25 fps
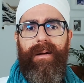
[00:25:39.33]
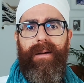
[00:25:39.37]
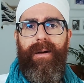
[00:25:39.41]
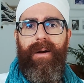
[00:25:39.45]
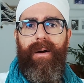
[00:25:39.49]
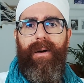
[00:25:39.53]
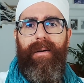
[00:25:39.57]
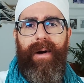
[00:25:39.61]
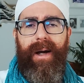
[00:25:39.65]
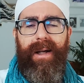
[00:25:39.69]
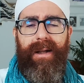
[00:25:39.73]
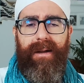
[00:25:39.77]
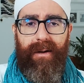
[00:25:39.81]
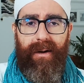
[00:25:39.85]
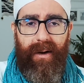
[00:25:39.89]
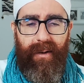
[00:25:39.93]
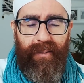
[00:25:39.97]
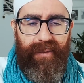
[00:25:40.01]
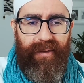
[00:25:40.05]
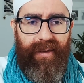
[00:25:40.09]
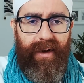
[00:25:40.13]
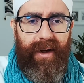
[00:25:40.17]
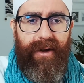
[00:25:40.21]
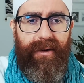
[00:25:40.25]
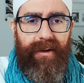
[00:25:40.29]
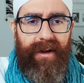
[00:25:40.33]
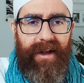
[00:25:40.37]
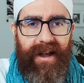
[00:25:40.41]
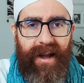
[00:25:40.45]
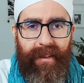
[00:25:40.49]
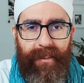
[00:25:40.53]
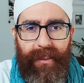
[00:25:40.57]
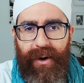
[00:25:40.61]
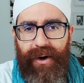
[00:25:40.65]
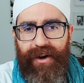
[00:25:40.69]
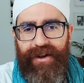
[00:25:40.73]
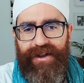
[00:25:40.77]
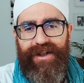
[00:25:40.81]
All right, hopefully you did a
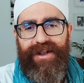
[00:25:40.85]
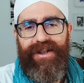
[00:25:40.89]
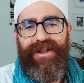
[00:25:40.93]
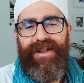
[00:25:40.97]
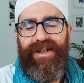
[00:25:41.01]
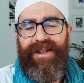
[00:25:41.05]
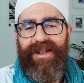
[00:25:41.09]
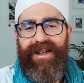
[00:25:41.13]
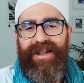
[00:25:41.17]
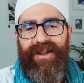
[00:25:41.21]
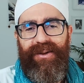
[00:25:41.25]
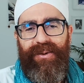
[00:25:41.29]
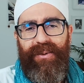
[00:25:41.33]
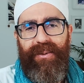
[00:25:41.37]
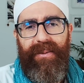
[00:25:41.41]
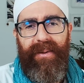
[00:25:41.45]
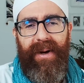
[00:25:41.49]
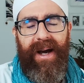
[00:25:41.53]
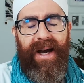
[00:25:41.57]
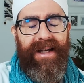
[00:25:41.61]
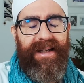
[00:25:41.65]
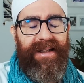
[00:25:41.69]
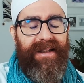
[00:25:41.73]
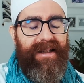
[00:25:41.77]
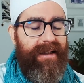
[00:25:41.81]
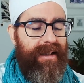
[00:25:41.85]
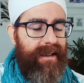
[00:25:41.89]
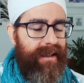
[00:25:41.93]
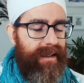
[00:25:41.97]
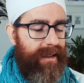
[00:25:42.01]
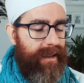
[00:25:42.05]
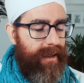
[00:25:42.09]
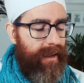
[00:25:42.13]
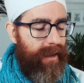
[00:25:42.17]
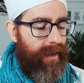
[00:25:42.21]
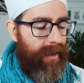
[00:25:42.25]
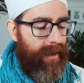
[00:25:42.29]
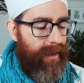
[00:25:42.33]
pause to write.
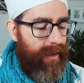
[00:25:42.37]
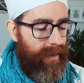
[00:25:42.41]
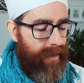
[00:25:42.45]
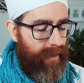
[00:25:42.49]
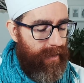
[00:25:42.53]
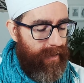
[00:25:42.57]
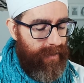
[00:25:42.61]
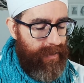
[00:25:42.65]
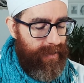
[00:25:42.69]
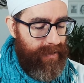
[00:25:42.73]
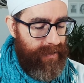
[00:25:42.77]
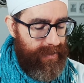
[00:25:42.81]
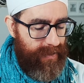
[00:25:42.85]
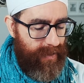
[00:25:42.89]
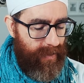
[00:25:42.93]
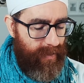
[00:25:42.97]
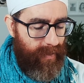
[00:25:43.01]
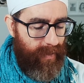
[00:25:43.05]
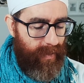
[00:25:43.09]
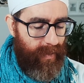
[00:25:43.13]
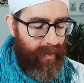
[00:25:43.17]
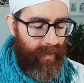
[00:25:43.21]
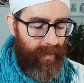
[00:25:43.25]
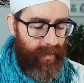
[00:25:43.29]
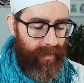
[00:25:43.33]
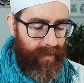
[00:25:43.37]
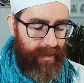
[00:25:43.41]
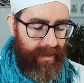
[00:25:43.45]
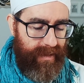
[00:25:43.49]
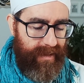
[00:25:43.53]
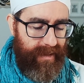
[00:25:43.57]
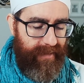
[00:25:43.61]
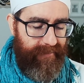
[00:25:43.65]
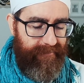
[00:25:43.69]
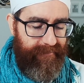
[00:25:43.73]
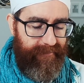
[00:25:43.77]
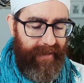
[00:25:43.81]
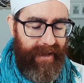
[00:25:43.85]
So
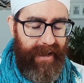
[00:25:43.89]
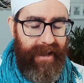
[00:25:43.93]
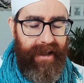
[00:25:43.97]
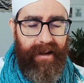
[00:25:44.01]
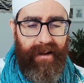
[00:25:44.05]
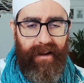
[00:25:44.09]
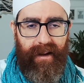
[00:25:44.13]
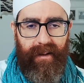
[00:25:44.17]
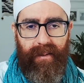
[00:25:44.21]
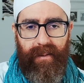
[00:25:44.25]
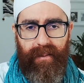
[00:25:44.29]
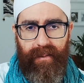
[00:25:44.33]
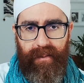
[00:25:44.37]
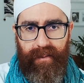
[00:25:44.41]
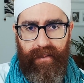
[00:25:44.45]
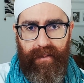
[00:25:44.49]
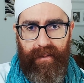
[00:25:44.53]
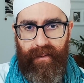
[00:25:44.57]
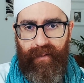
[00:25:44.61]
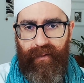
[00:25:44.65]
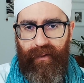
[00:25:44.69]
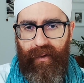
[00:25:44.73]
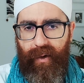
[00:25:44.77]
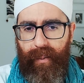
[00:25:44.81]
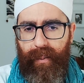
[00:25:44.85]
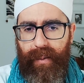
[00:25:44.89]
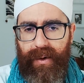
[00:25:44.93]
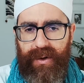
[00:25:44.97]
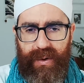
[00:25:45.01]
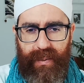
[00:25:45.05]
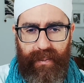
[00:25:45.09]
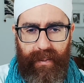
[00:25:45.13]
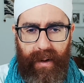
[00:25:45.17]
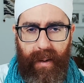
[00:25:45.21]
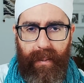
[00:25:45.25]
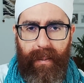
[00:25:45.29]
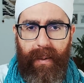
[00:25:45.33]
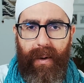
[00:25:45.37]
the feeling for
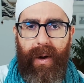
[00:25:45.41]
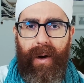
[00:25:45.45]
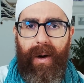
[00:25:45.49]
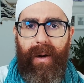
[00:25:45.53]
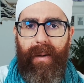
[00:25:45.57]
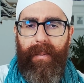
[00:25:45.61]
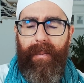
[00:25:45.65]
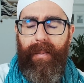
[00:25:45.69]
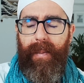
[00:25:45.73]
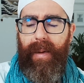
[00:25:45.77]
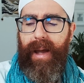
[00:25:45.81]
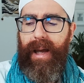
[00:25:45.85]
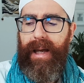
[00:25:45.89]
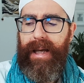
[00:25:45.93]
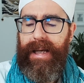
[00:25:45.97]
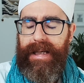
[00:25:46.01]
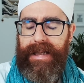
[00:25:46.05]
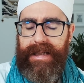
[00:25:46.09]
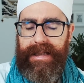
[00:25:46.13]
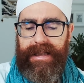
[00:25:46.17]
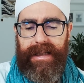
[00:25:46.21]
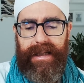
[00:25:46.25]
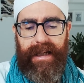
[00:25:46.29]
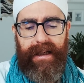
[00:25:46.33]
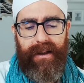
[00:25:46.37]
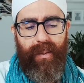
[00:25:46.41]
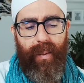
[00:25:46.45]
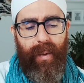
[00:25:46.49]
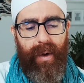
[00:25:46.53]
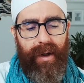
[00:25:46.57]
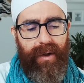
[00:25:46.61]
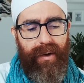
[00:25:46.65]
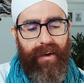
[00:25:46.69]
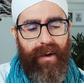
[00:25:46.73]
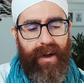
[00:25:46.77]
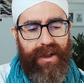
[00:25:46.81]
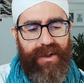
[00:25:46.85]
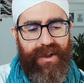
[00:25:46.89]
most people is that
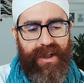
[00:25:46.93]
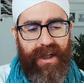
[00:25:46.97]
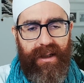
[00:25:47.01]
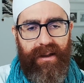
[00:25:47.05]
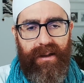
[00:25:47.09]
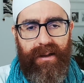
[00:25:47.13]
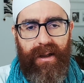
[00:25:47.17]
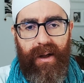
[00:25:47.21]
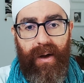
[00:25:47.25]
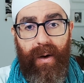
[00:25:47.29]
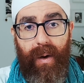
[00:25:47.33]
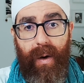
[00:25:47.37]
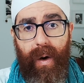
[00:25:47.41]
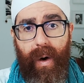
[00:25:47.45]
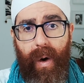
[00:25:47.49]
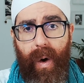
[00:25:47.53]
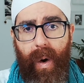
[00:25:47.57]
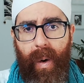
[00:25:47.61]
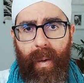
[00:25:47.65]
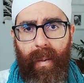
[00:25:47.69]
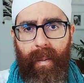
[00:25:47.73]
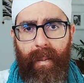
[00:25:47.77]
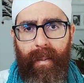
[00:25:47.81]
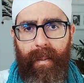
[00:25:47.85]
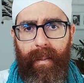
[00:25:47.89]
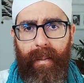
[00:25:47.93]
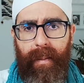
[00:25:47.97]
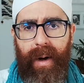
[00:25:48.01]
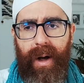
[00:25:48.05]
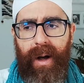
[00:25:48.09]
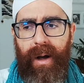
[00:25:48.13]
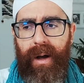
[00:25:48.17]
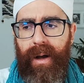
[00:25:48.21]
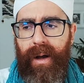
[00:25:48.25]
when you are chanting Om,